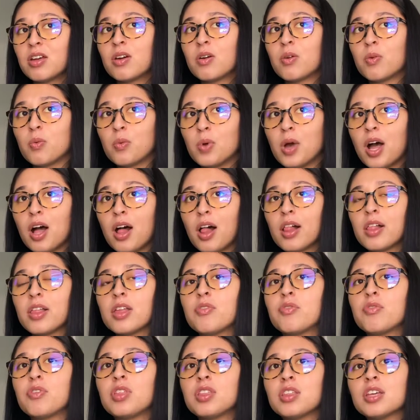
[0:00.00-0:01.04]
Well, if
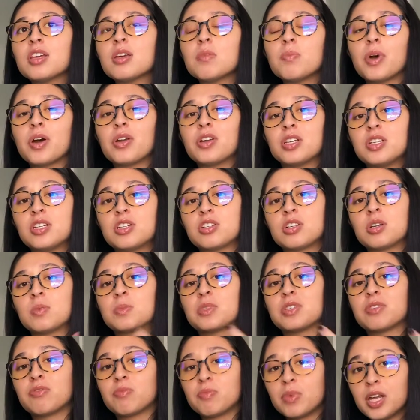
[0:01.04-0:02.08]
we think about it in terms
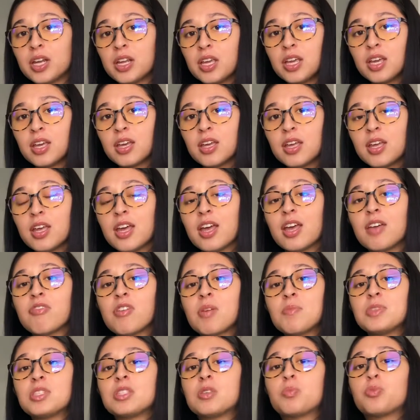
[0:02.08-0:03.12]
of money, if I'm
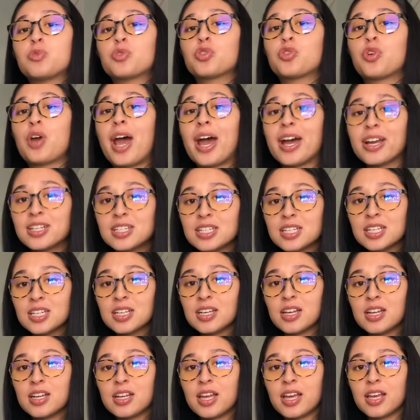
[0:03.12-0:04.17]
subtracting
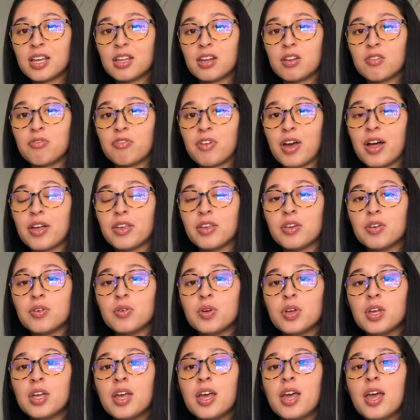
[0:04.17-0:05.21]
a negative value,
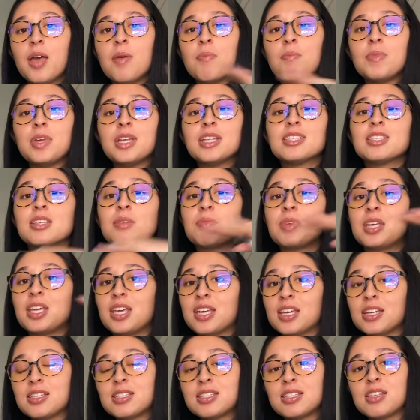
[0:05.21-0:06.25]
it means I'm
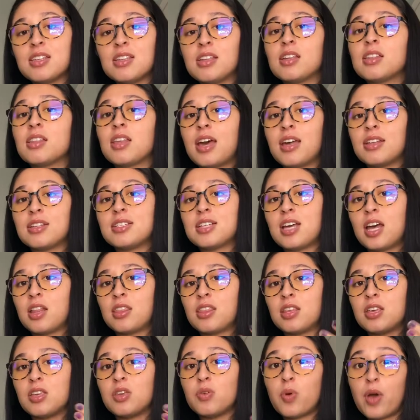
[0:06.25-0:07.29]
canceling that debt
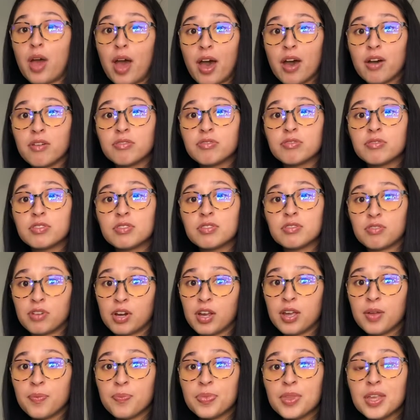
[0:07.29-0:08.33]
that you have,
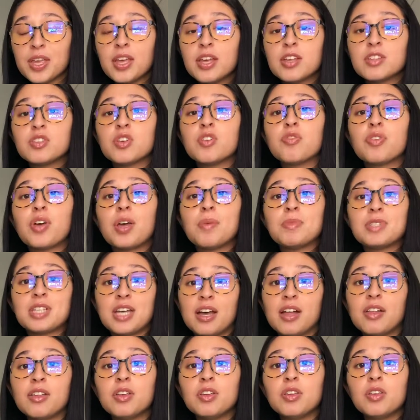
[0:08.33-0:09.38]
right? So if I'm
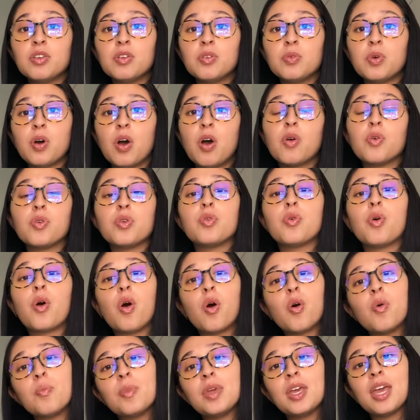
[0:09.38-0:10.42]
telling you, oh, you
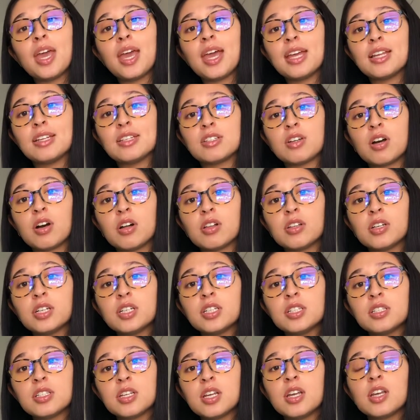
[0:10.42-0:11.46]
owe me
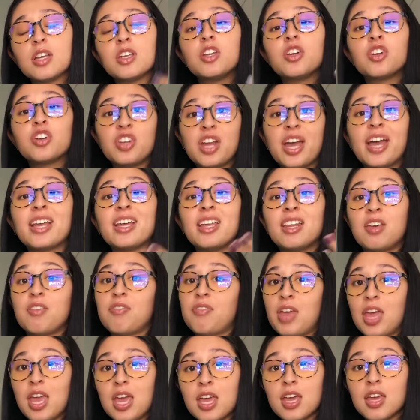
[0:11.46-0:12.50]
$8, you're
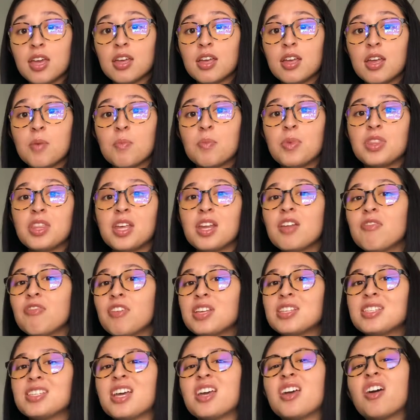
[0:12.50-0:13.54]
-8, but then if I
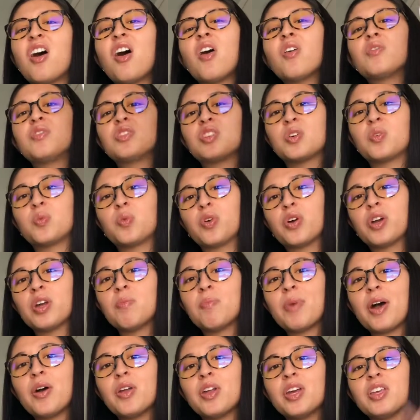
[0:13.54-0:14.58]
say, oh, don't worry
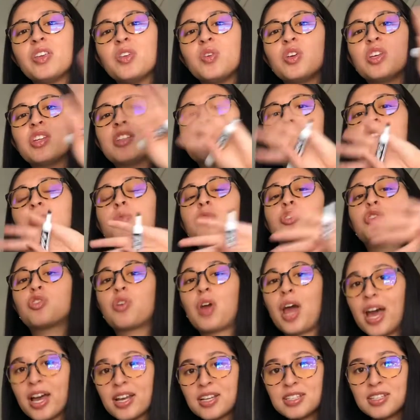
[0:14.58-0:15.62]
about it, you can
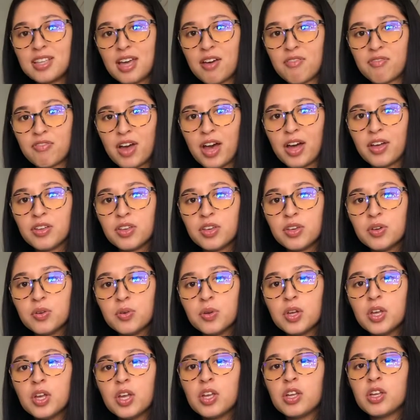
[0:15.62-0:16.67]
subtract that value,
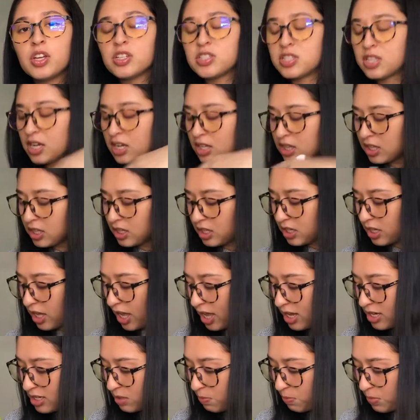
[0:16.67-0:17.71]
you're suddenly going to
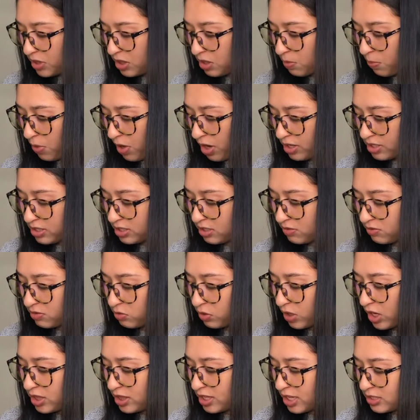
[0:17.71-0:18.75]
end up in the positives,
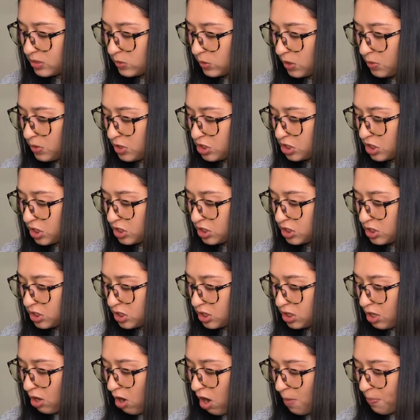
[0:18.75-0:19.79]
right? That's why we changed
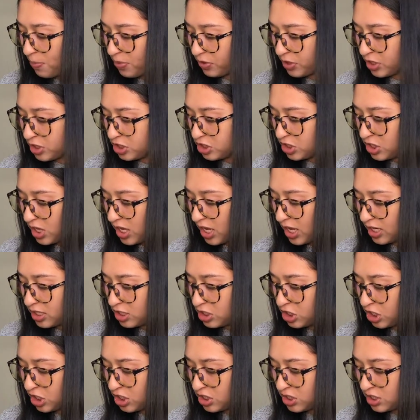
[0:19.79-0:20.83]
the operation and
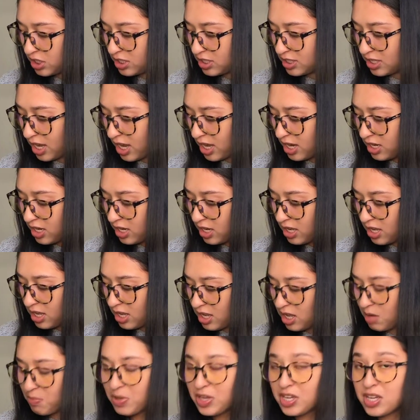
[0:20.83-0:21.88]
changed the sign.
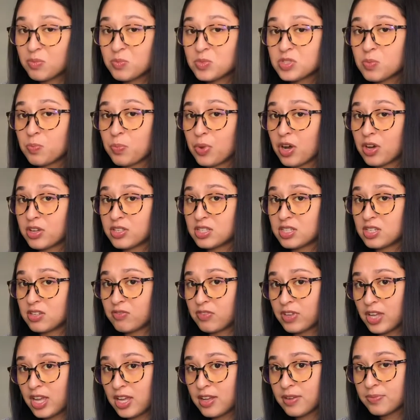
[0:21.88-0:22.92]
It becomes a
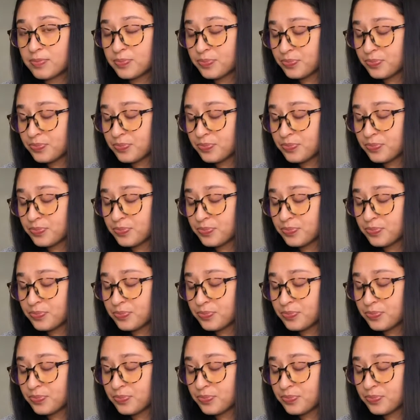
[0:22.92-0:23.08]
+8.